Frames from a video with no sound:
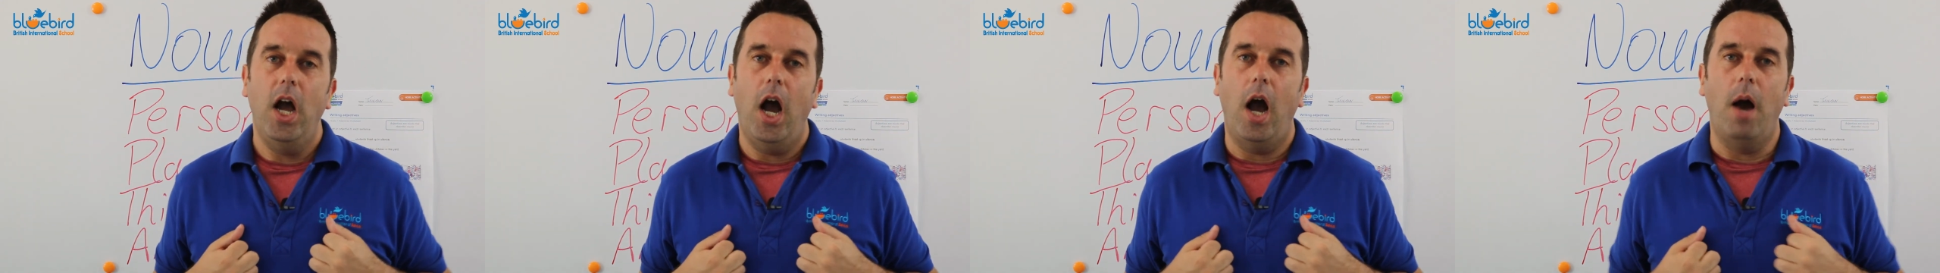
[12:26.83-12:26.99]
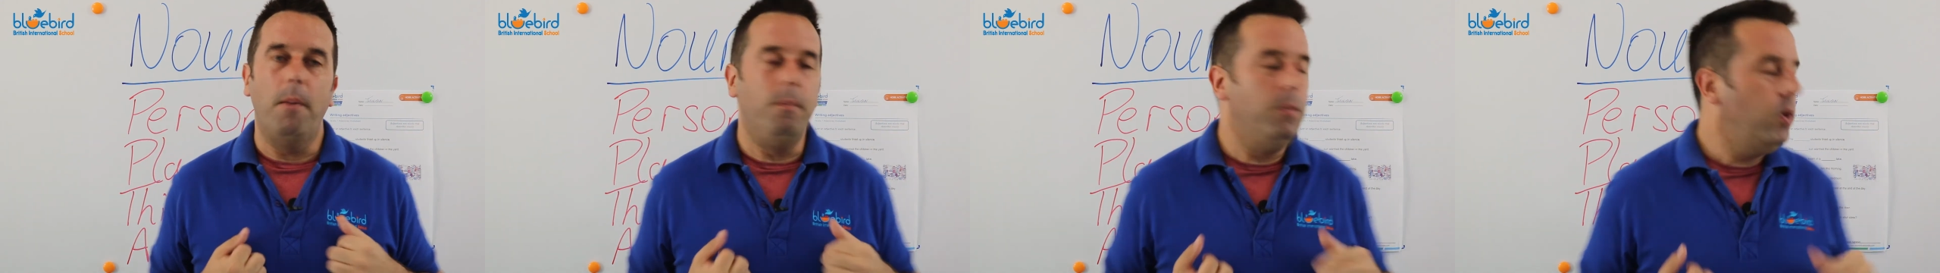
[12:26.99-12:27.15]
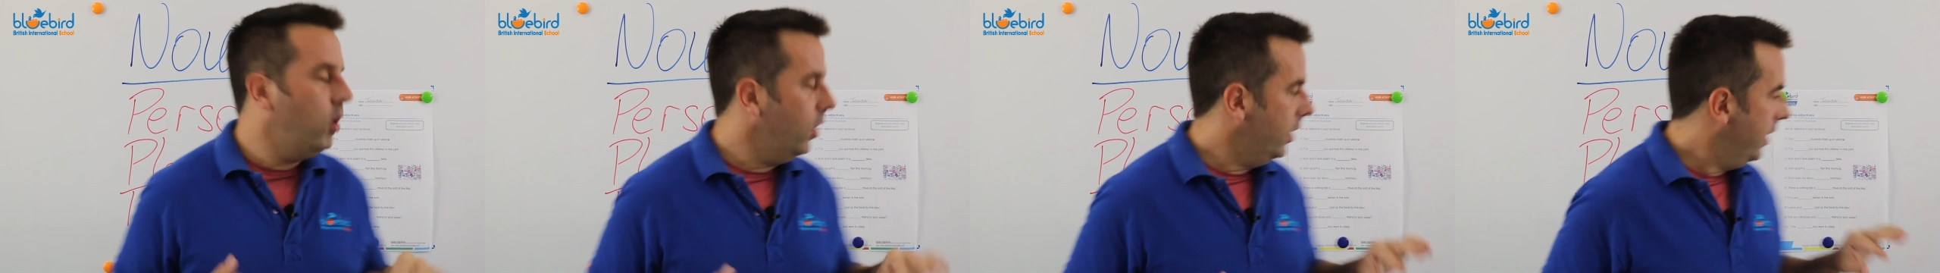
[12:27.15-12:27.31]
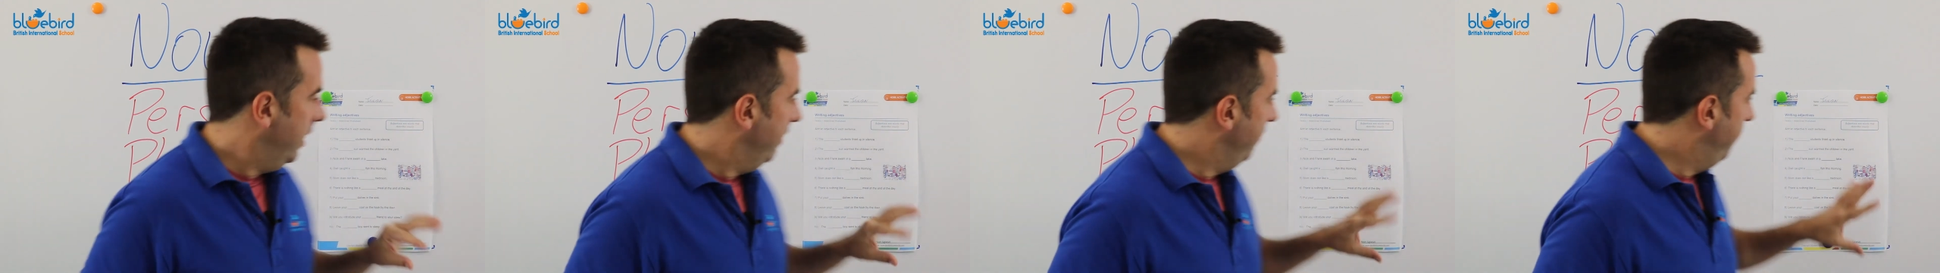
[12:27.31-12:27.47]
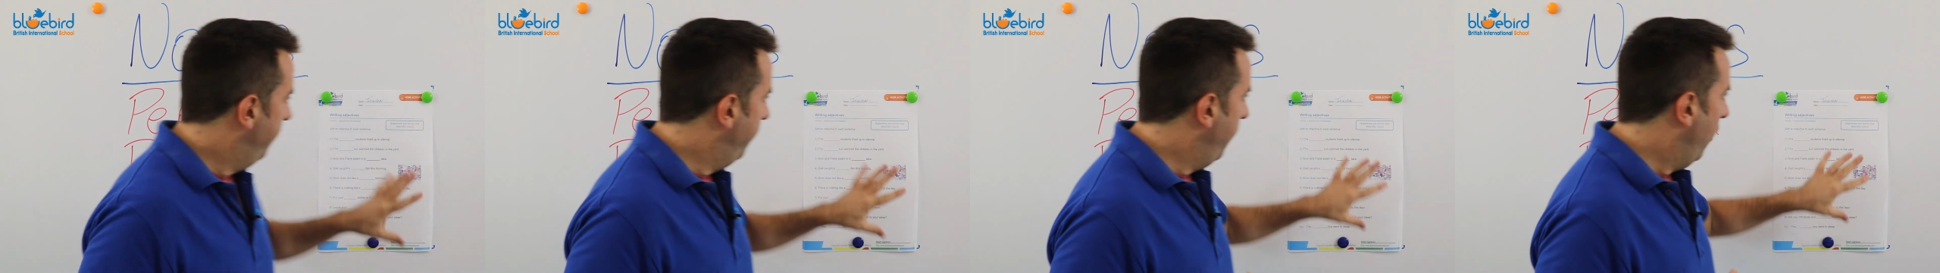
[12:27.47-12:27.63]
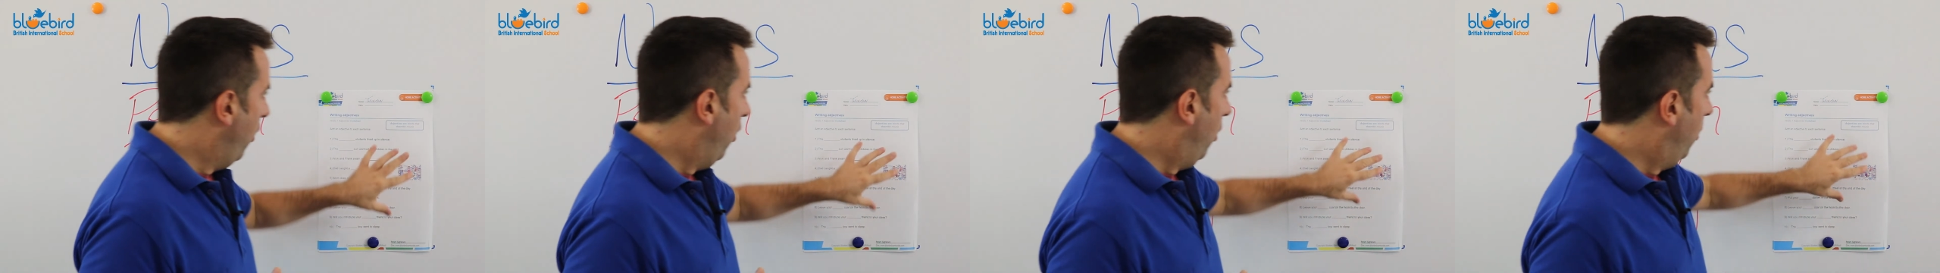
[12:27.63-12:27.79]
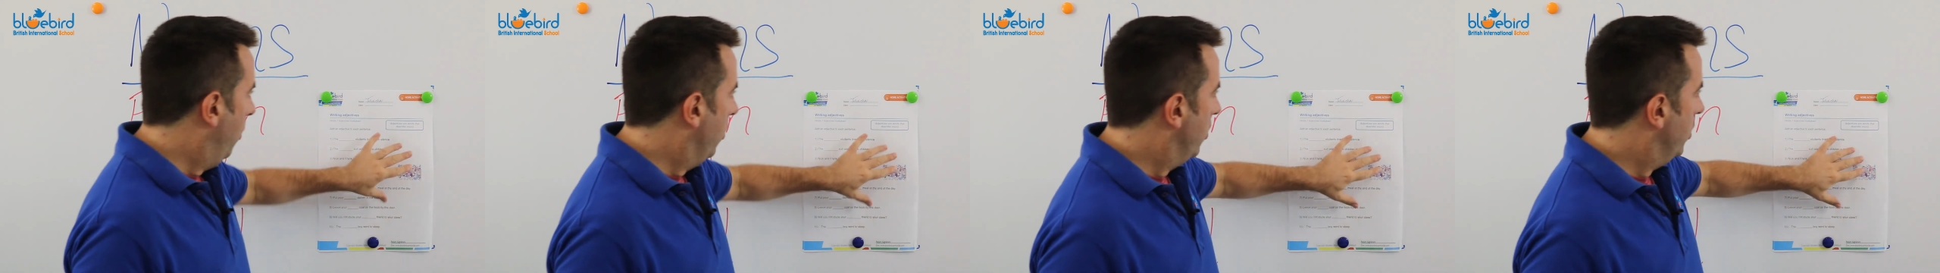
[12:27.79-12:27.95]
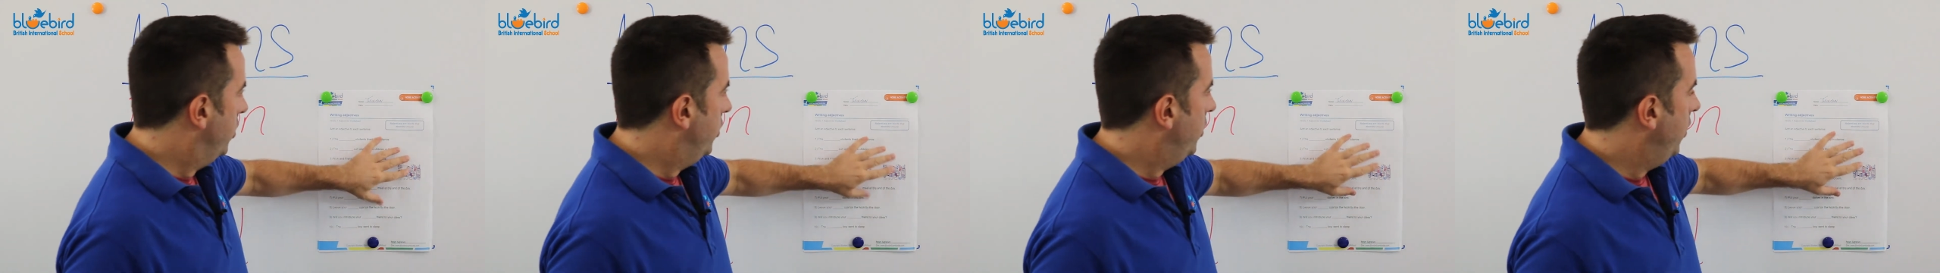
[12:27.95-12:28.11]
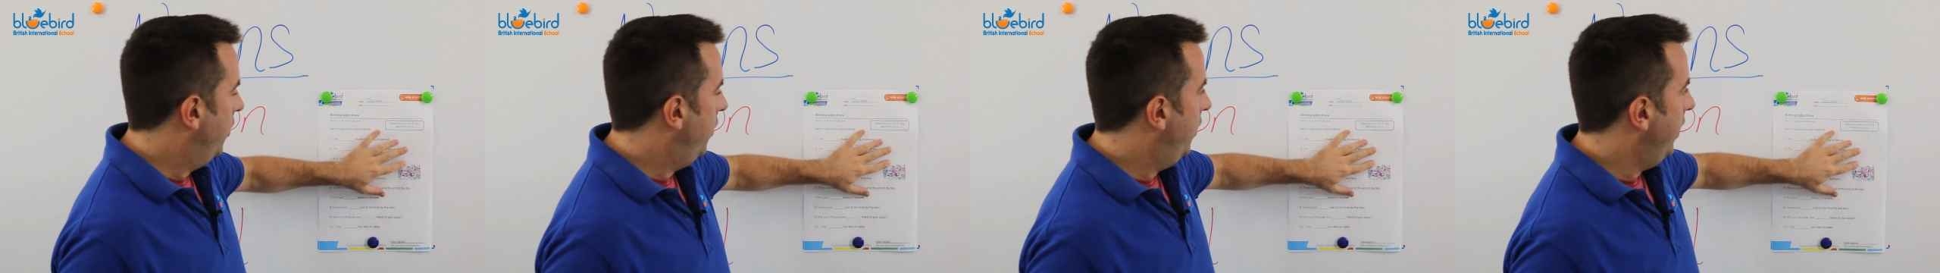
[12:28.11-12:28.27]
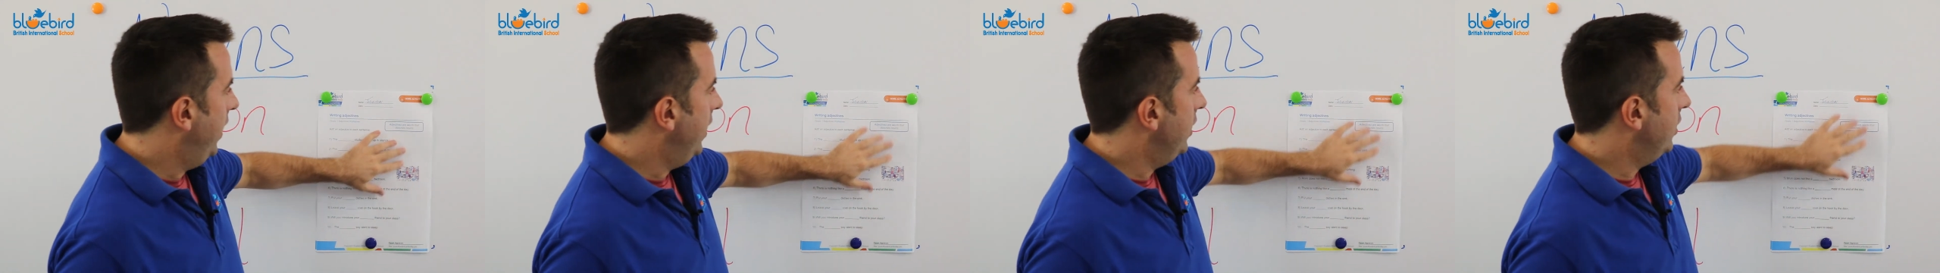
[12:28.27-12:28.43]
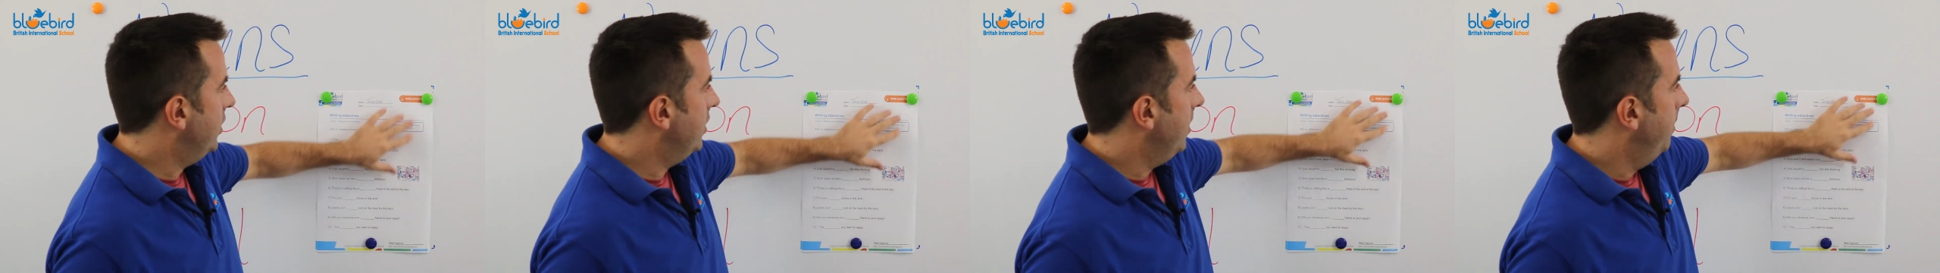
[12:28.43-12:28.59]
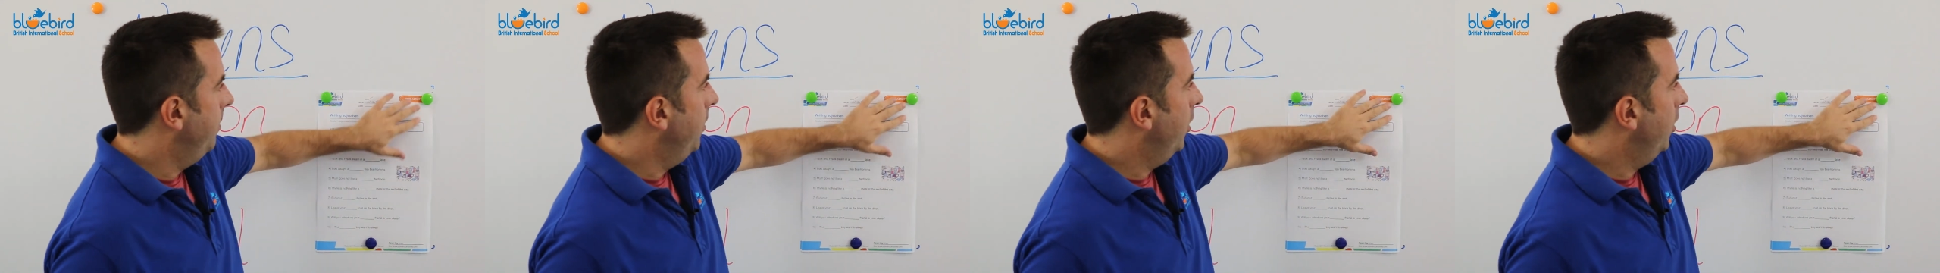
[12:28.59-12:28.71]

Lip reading: I'm looking forward to this. I'm